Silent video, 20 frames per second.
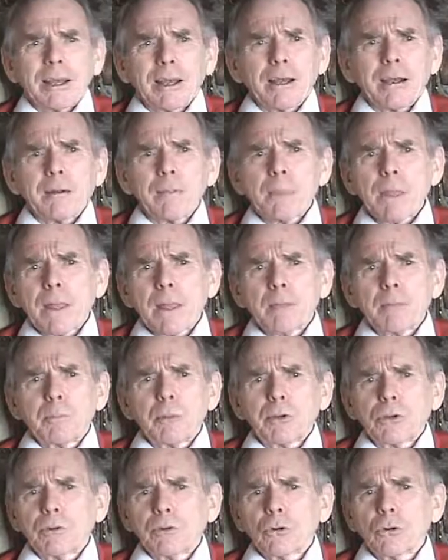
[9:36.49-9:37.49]

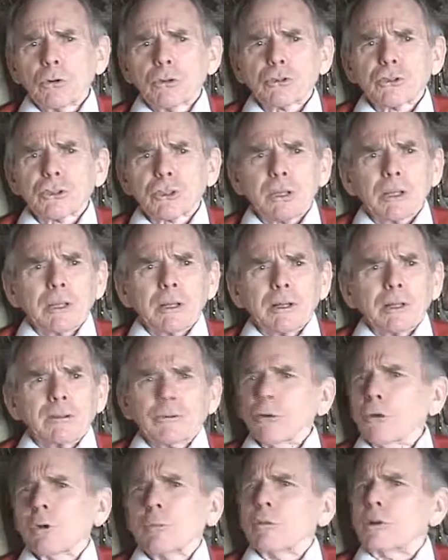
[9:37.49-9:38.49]
But of course,
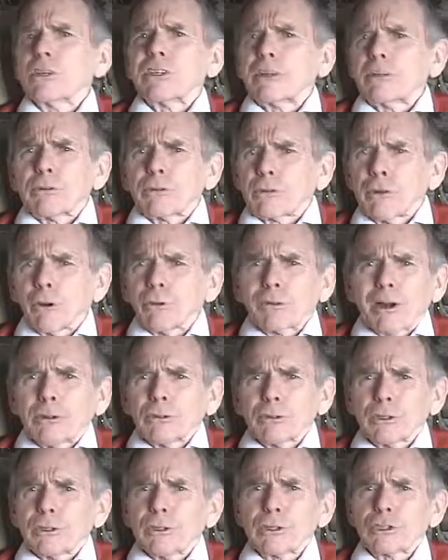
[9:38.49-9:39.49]
nobody's ever got
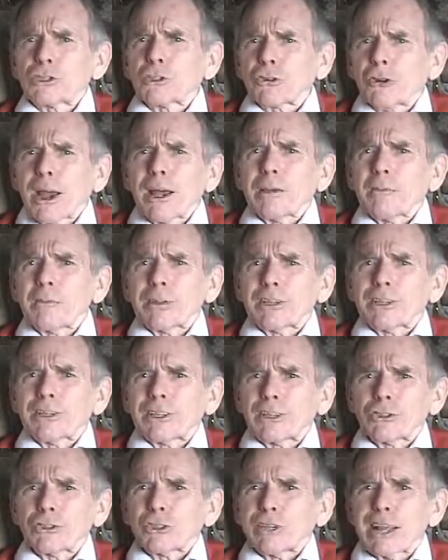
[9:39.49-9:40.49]
round to describing
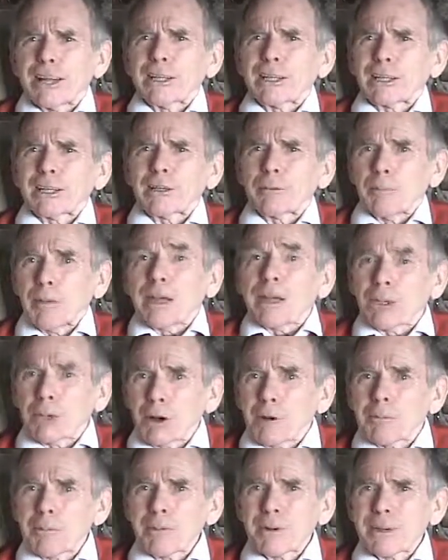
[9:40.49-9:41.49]
their genetic
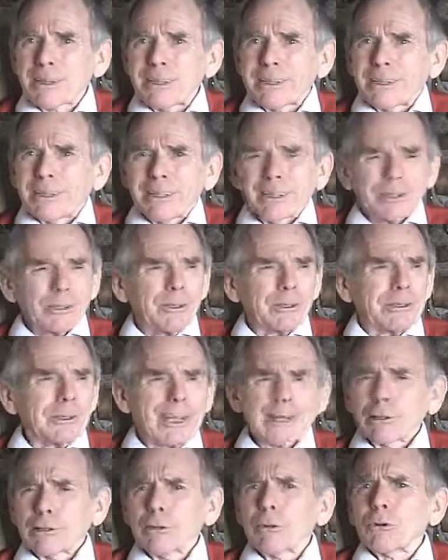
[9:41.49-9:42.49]
makeup,
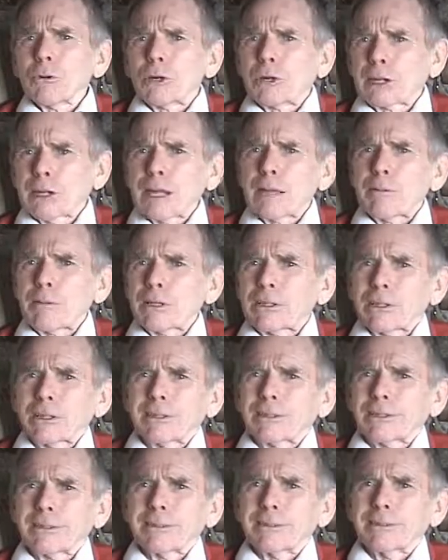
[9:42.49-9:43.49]
let alone claiming
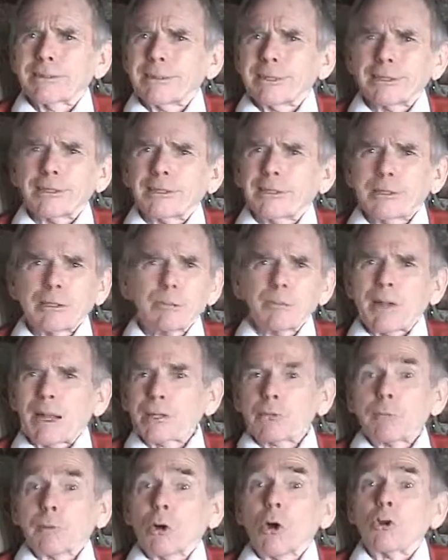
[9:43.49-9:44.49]
that these
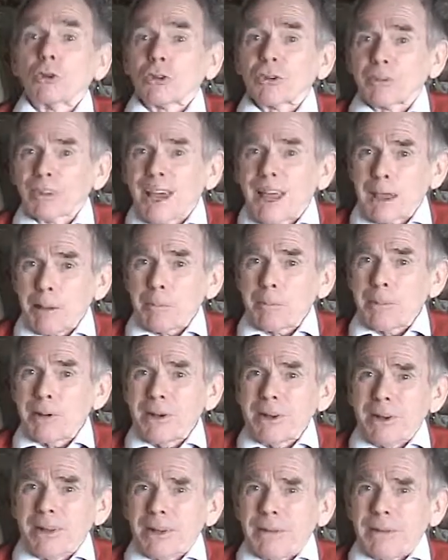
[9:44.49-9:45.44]
plants belong to them.